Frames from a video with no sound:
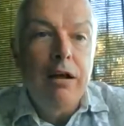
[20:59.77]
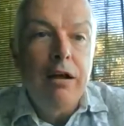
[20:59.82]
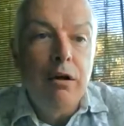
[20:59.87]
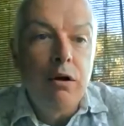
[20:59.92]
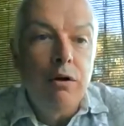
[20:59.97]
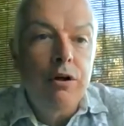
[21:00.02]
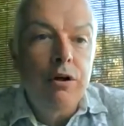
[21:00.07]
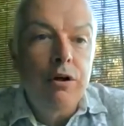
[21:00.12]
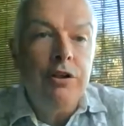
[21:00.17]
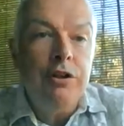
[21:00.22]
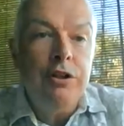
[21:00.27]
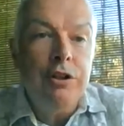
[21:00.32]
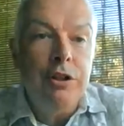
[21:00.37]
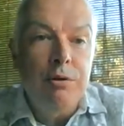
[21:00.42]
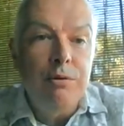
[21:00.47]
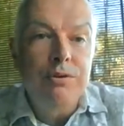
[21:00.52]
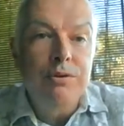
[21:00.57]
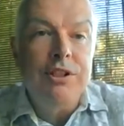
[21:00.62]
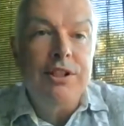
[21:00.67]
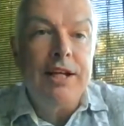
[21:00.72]
look at
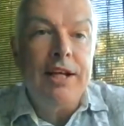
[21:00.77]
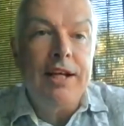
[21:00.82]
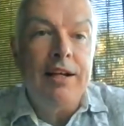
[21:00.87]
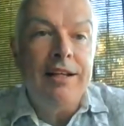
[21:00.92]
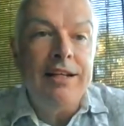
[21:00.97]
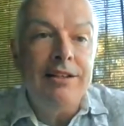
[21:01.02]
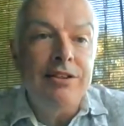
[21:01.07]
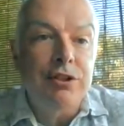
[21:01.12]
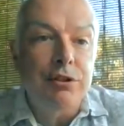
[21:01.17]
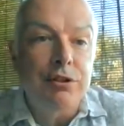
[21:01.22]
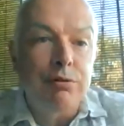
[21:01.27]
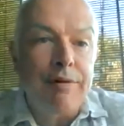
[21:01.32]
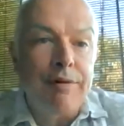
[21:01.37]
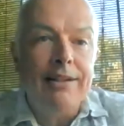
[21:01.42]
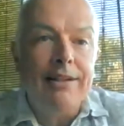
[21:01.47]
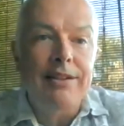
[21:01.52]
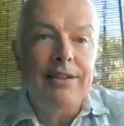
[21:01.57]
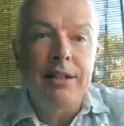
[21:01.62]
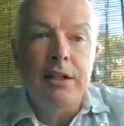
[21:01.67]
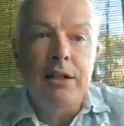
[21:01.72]
using and
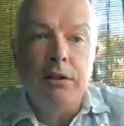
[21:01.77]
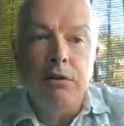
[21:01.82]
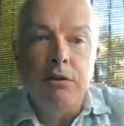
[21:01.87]
interacting